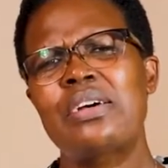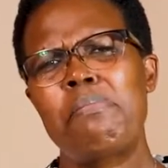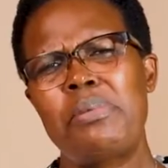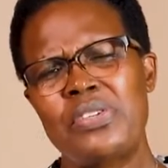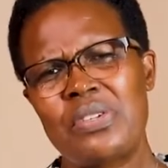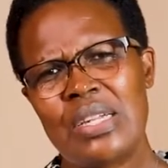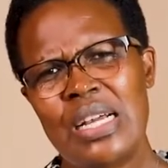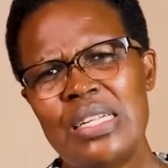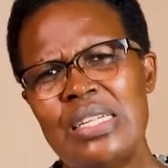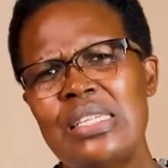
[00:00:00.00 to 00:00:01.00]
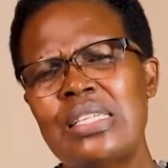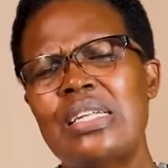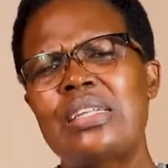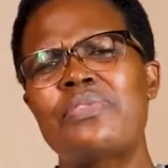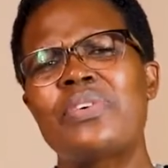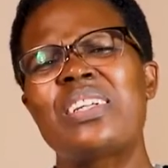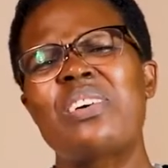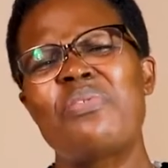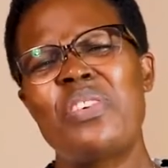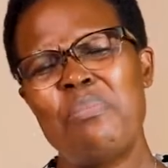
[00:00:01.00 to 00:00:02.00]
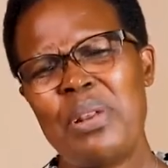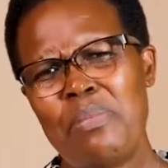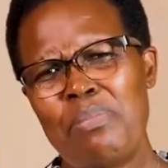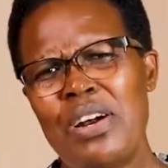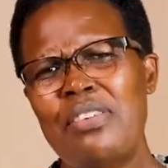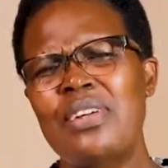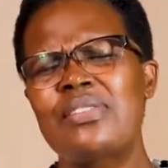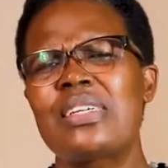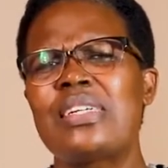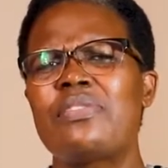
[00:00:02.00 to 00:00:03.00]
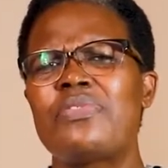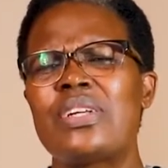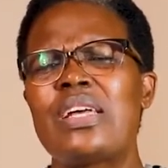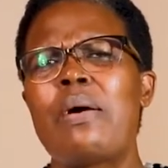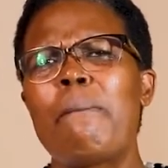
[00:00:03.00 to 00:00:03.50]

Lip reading: our personalities are different, our family backgrounds are different.